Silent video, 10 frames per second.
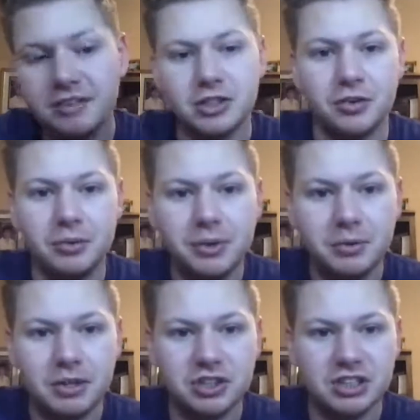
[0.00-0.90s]
so 3
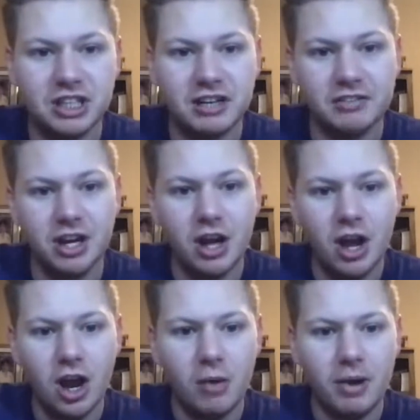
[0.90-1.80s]
questions left
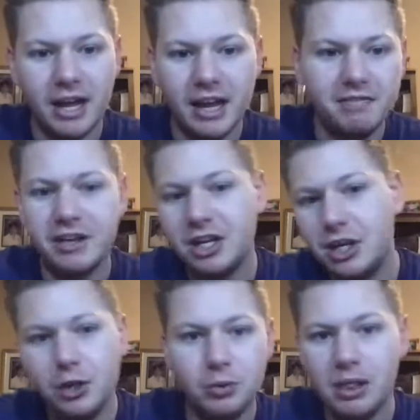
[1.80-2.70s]
on my
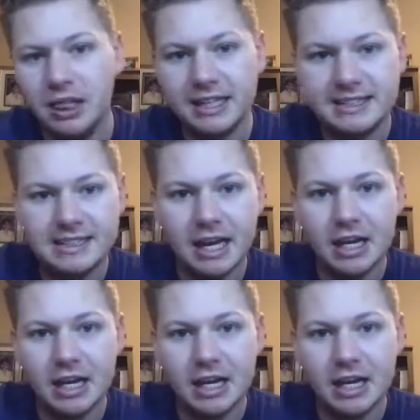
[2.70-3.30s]
FAQ list.